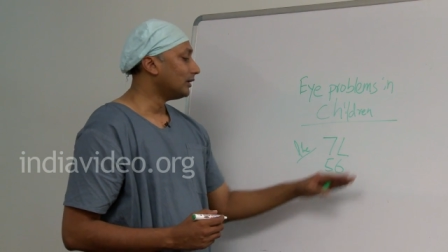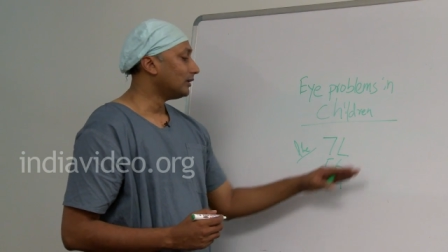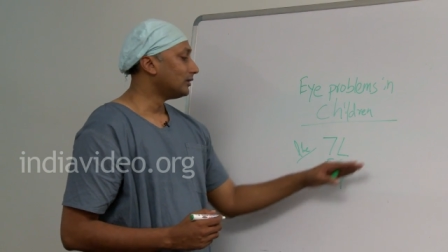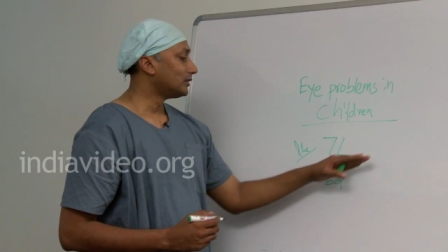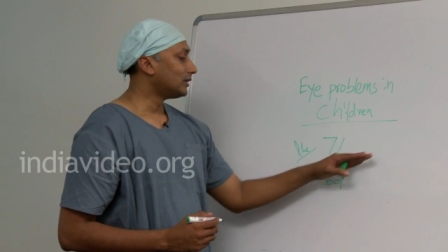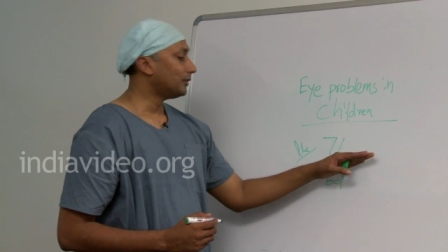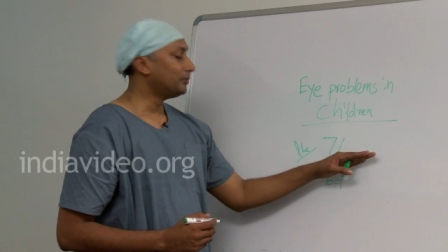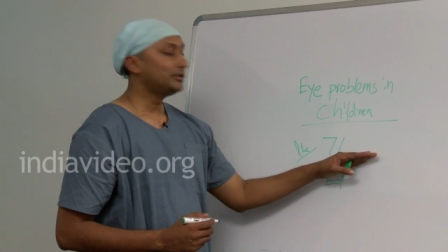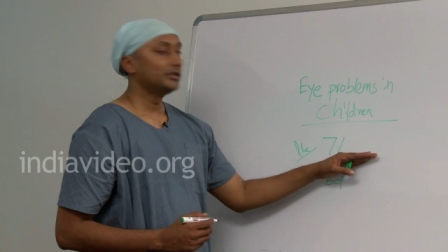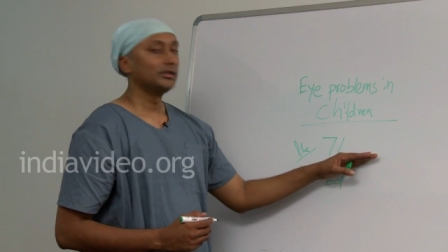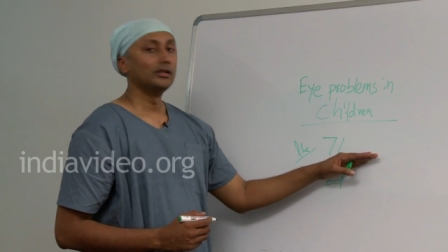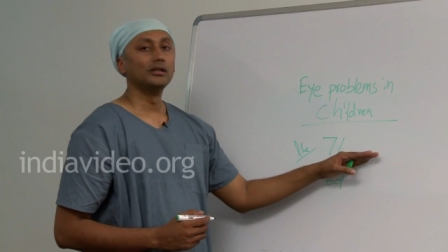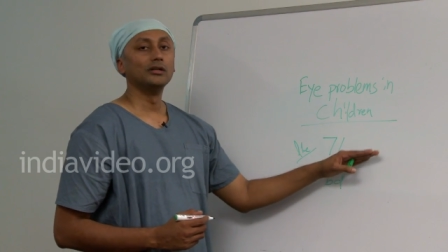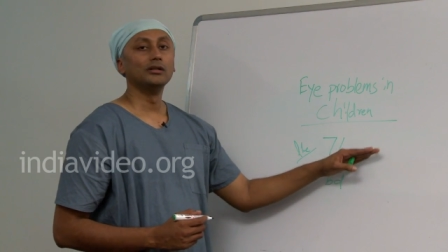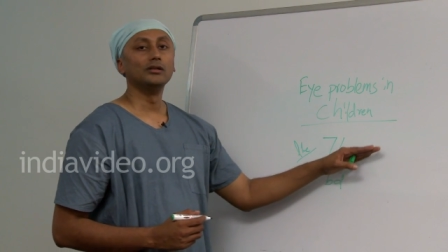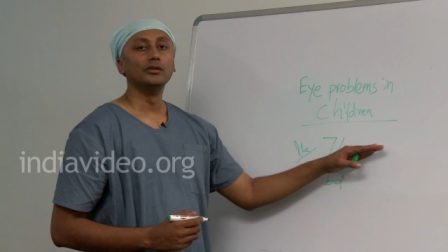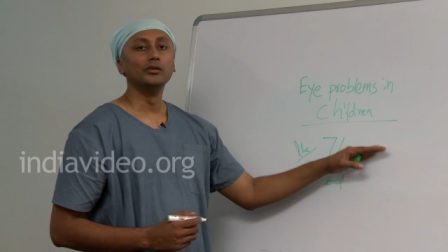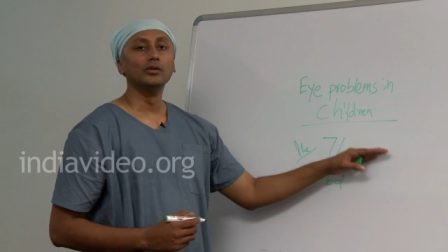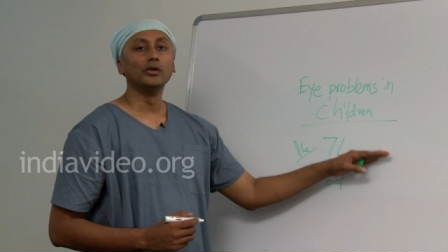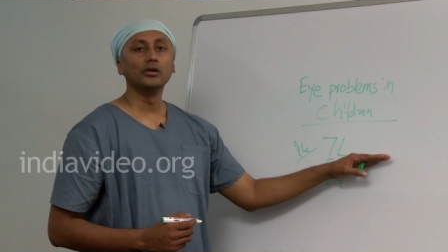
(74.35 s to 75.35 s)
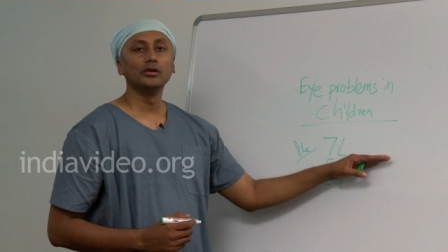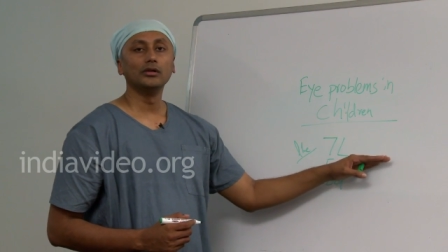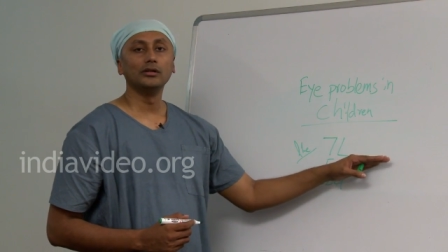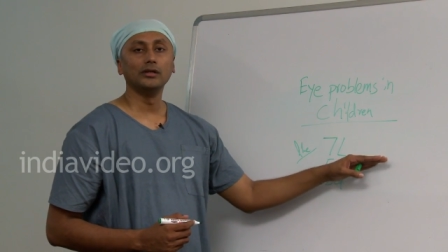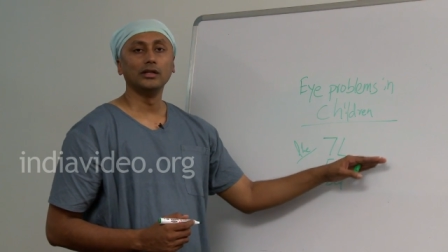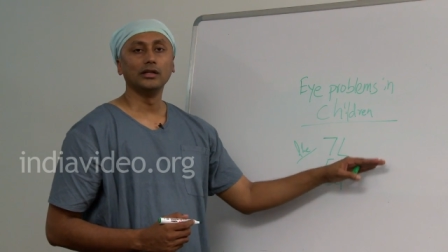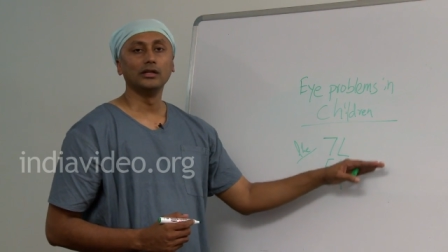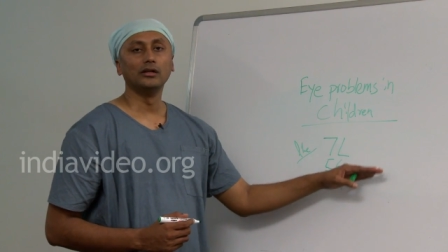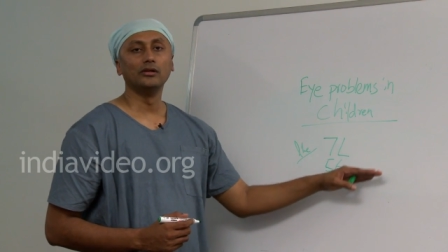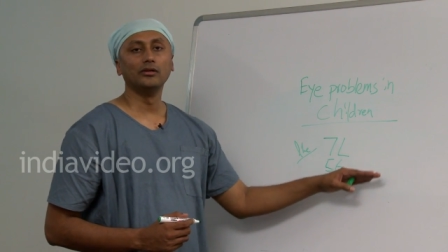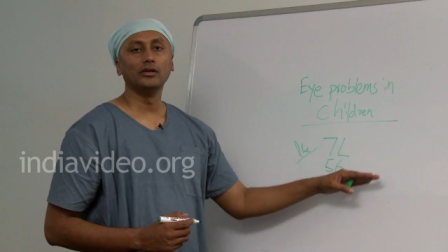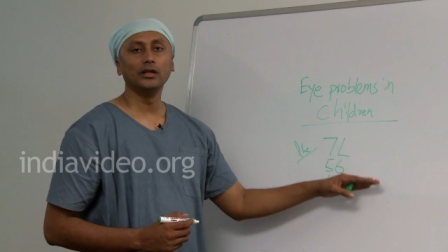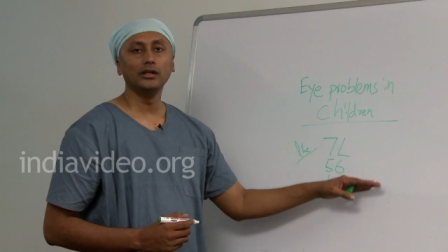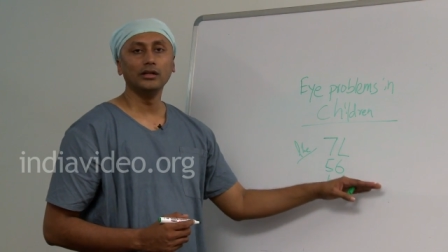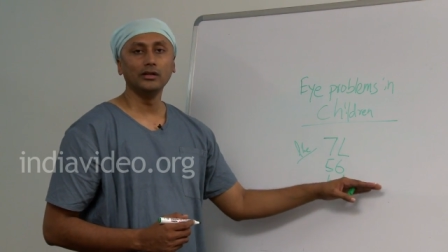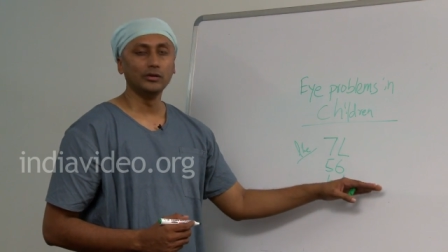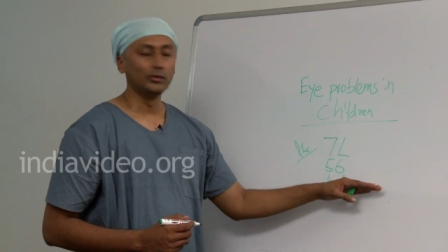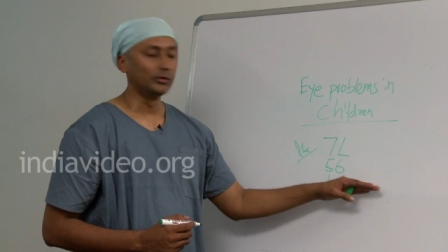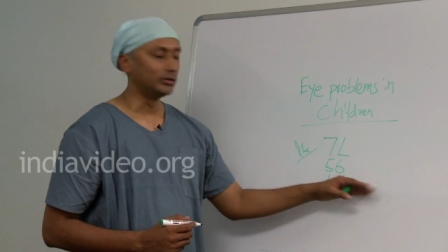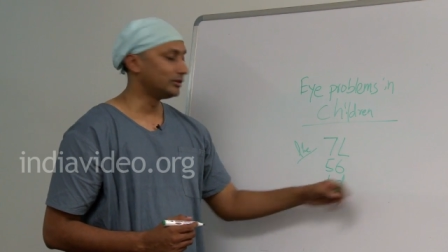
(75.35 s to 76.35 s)
Some children do not take down
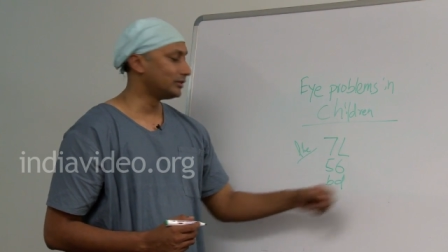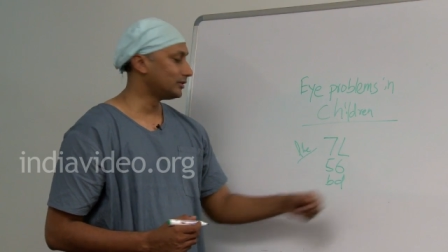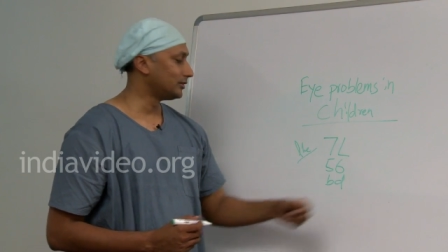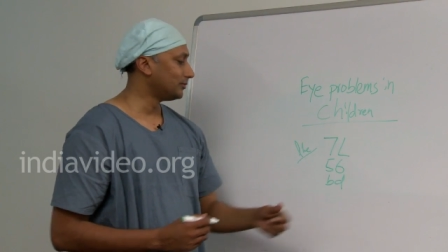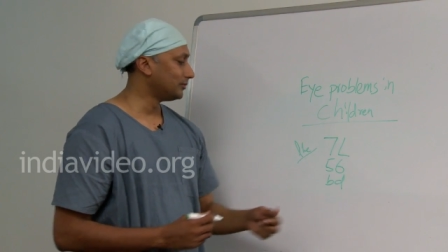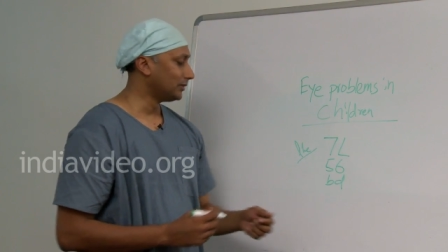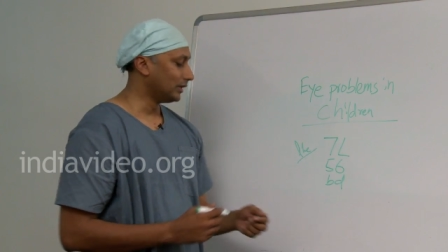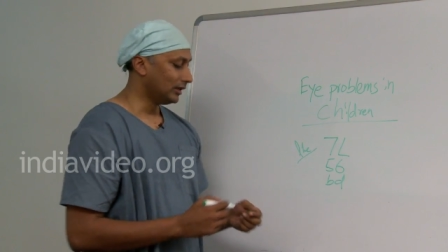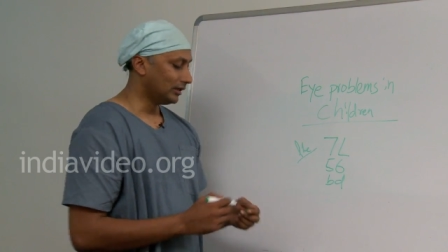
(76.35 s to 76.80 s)
any notes.